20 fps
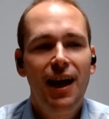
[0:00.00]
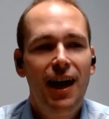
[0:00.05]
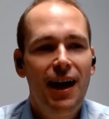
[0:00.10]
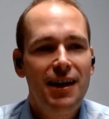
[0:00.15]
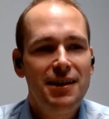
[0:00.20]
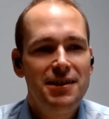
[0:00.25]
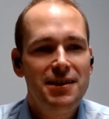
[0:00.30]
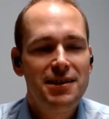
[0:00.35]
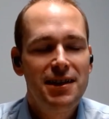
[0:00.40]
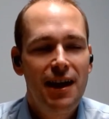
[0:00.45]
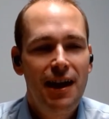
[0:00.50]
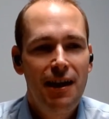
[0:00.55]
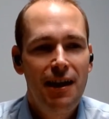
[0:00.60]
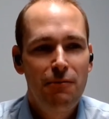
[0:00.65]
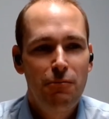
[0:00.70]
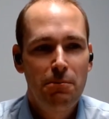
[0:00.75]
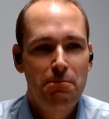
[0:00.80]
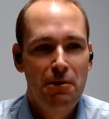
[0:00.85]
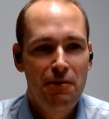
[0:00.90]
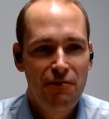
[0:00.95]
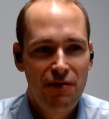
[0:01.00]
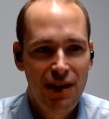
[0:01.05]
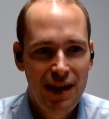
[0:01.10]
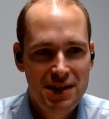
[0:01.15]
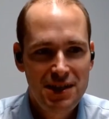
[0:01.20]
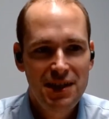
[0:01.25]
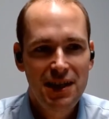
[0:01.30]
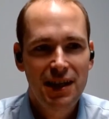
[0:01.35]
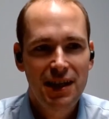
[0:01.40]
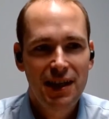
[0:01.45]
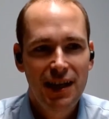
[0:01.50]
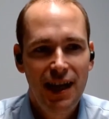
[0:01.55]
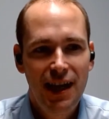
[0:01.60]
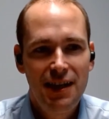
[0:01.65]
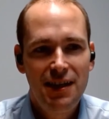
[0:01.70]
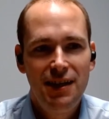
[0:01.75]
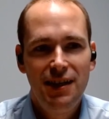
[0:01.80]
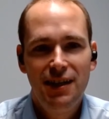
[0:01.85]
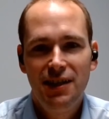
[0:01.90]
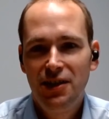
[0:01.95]
and we're preventing
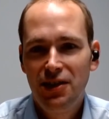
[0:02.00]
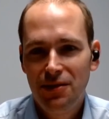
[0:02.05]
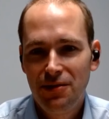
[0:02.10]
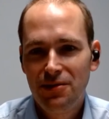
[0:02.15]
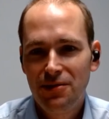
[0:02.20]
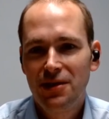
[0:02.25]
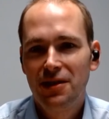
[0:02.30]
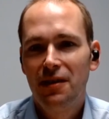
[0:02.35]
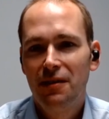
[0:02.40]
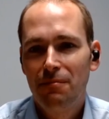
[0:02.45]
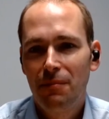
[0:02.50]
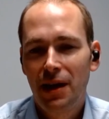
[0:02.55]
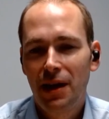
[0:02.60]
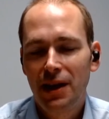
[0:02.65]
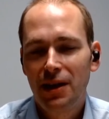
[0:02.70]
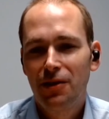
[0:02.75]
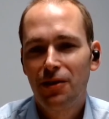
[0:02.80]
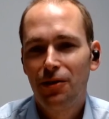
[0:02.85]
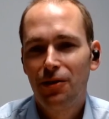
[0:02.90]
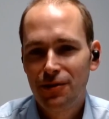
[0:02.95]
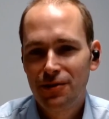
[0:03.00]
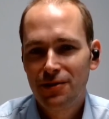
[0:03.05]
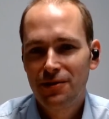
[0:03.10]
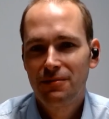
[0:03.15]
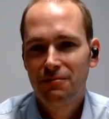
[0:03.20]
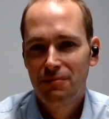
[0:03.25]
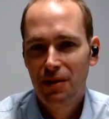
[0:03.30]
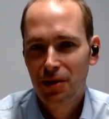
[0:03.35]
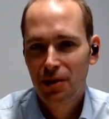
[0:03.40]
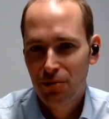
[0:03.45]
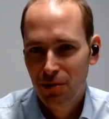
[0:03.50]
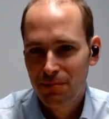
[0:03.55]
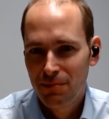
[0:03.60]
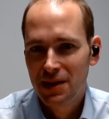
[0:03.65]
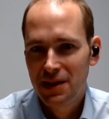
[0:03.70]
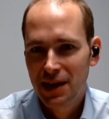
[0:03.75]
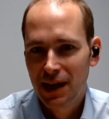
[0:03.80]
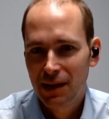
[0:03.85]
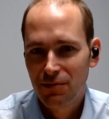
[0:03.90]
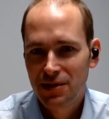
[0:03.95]
any issues that might cause
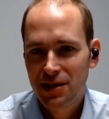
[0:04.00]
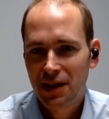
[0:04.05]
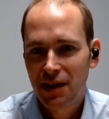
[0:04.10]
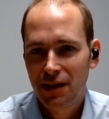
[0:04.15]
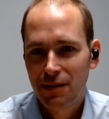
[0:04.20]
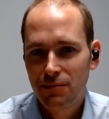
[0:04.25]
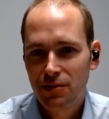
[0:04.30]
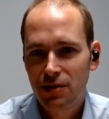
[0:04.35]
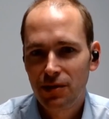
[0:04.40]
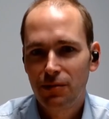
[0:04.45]
equipment downtime.